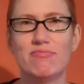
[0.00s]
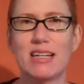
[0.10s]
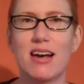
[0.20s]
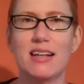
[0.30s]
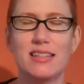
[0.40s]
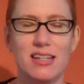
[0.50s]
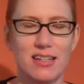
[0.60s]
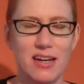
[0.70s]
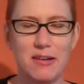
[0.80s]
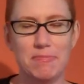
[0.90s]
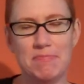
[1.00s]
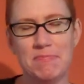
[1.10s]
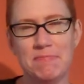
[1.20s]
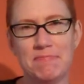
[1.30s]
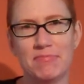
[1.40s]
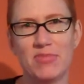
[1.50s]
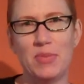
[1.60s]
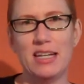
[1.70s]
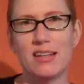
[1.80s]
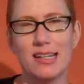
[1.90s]
a content cup, a
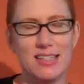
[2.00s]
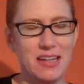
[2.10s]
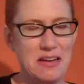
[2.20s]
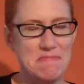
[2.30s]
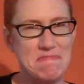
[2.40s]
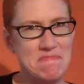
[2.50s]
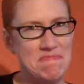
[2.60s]
pedagogy cup,